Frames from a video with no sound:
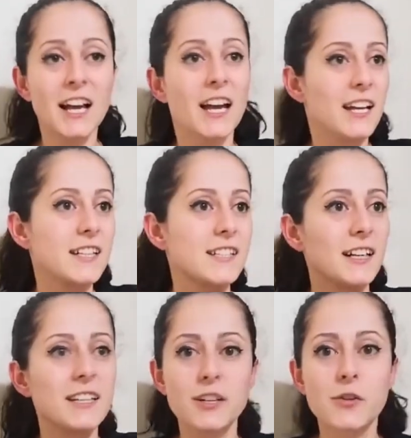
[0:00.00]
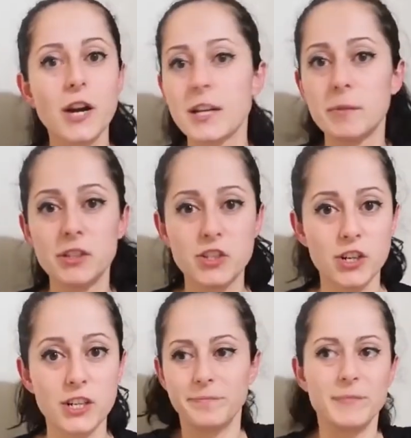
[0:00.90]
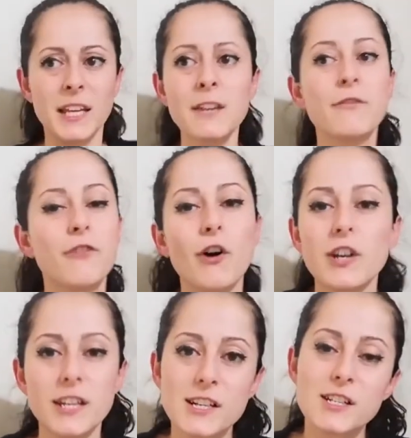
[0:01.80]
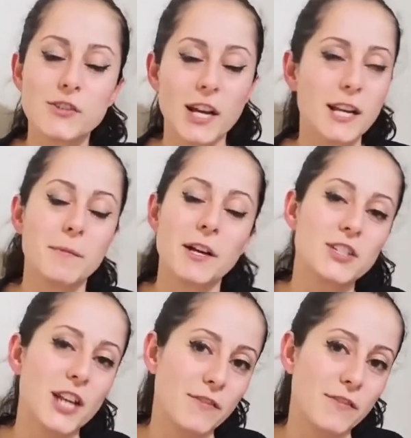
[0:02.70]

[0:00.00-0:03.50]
it's an incredible journey. In 4 years, you can imagine, I've